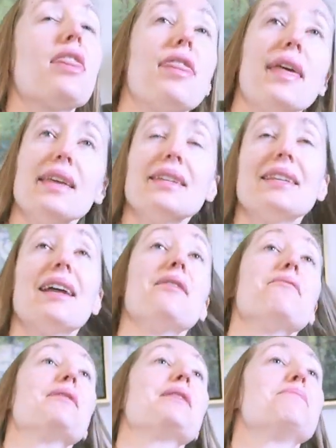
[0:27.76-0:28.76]
Things that
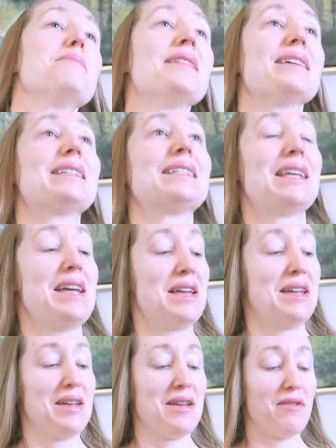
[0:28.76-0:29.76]
I really miss
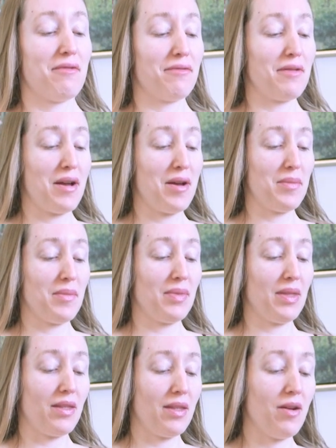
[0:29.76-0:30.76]
from,
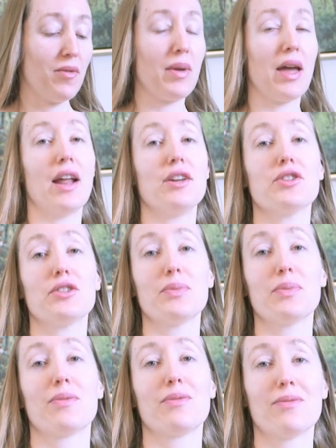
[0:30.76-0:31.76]
oh man, I just
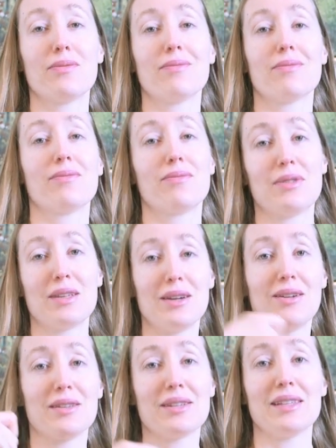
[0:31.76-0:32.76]
did
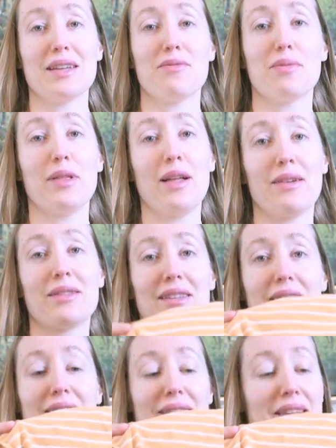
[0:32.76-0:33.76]
all the sleeve pullouts
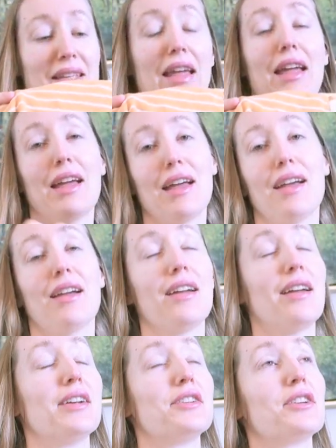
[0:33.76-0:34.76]
and
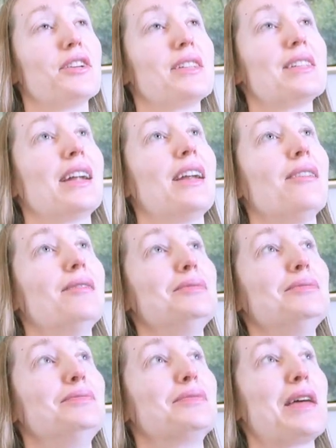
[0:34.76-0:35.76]
I turned it inside
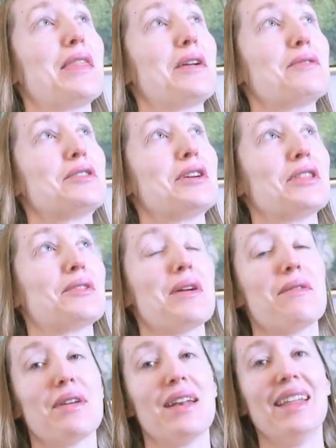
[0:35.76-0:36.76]
out. I thought I was trying to throw
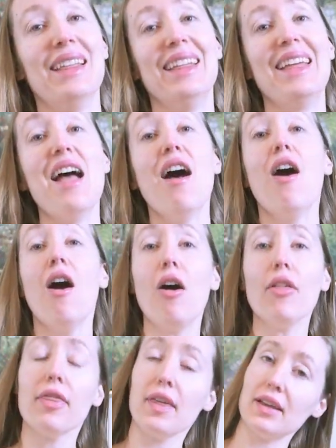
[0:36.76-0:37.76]
it away in.
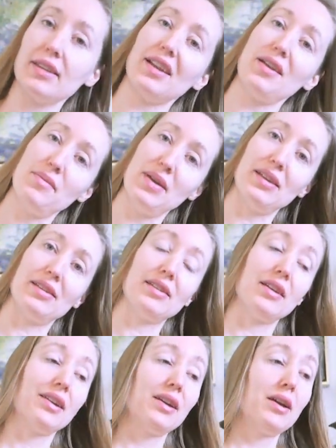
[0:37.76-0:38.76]
All the things that I miss